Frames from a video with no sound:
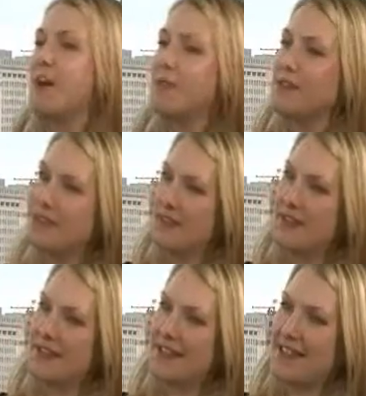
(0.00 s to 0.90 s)
um, you just
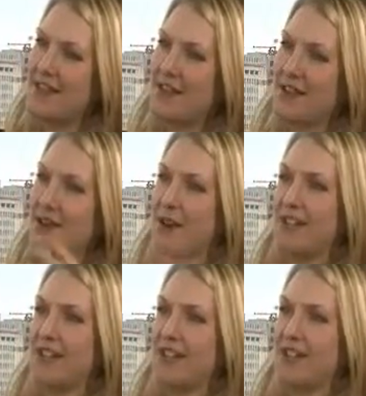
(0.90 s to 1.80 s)
mentioned there that you have
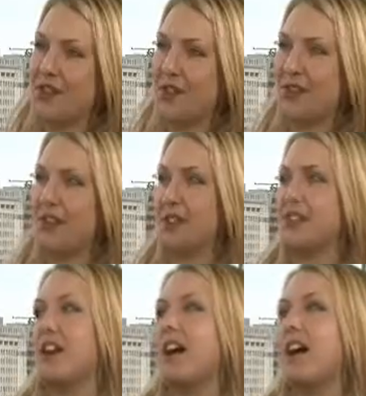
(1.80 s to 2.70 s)
to change the cost
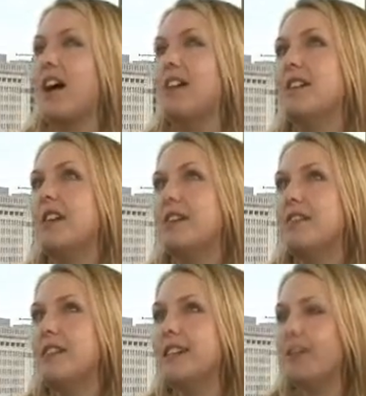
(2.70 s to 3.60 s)
structure. Uh, are
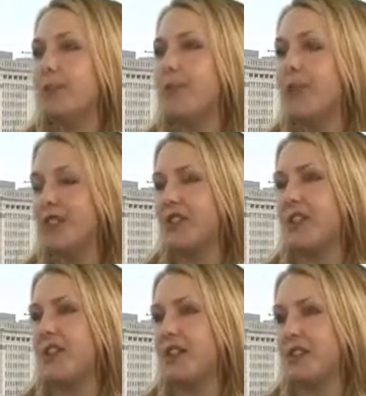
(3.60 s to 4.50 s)
there any sort of
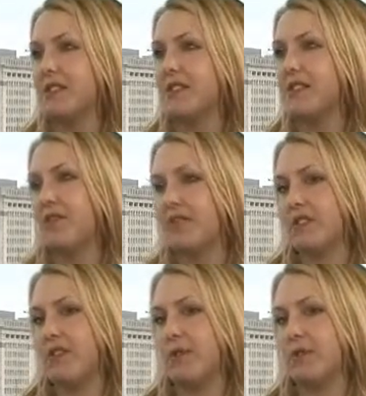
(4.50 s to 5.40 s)
pressures on mm. the other side? So, for
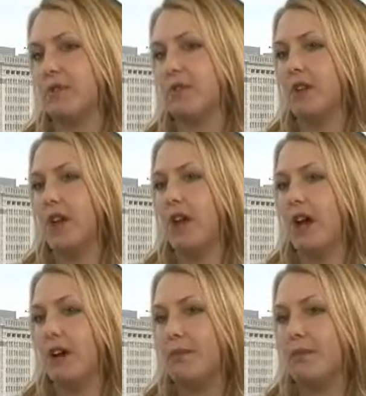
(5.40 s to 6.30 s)
example,
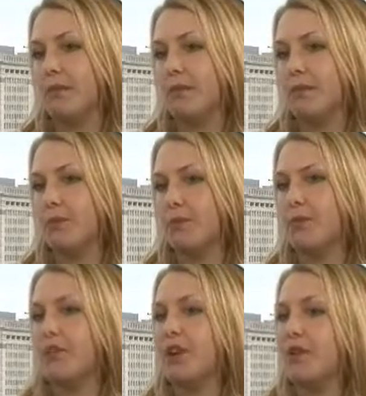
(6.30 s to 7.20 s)
um, we
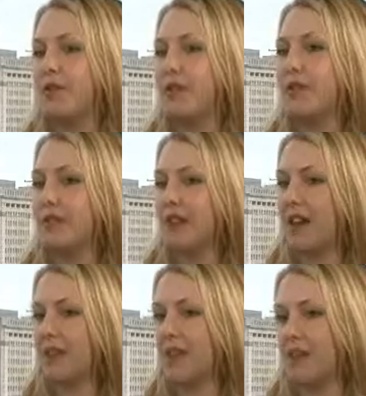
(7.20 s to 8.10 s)
all know that
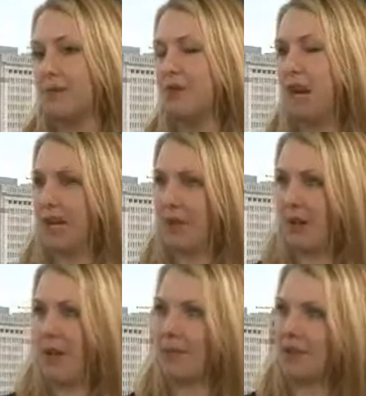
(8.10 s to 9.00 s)
certain types of trading
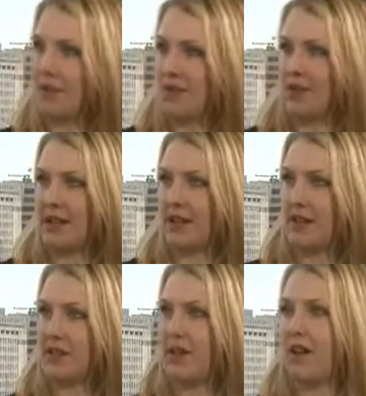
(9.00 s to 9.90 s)
become commoditized
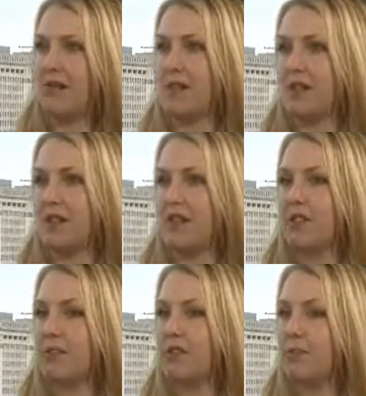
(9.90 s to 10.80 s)
over time. So is there a
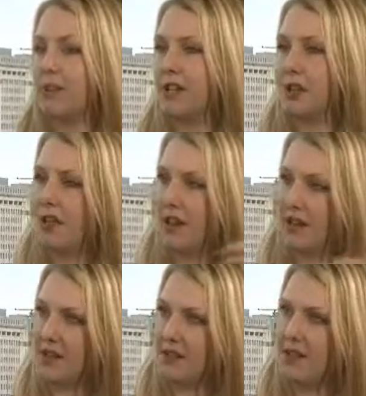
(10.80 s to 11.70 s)
constant pressure on the
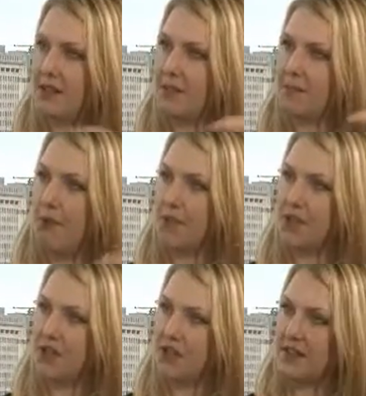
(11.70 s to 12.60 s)
other side that the
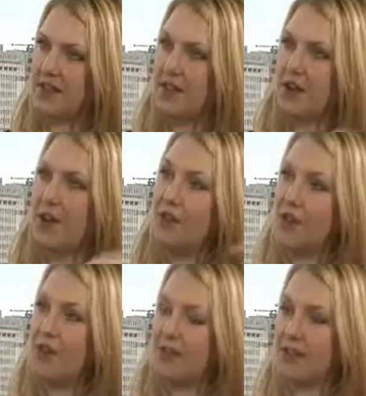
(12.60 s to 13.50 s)
margins on the
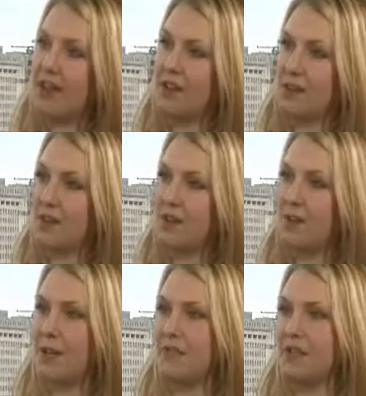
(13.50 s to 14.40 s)
other side are also
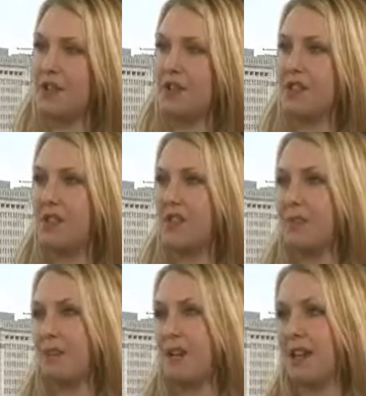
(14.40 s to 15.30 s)
being reduced, and
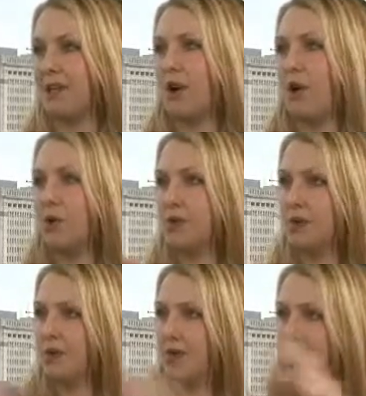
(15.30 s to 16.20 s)
that's making the whole sort
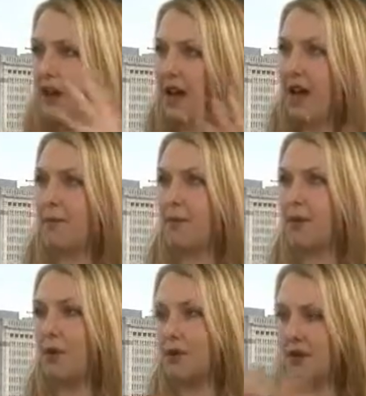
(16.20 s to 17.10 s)
of um,
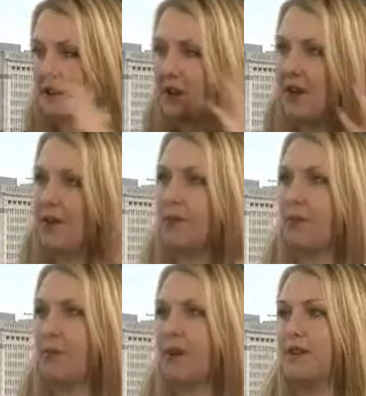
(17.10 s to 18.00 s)
cost of the
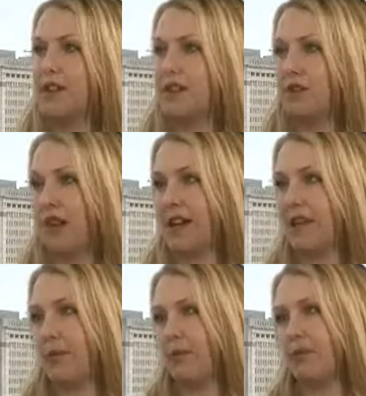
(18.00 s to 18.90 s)
process greater,
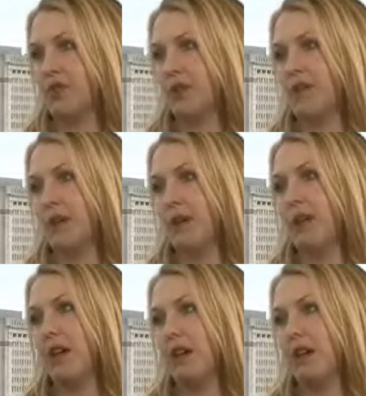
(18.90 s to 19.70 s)
proportionally speaking?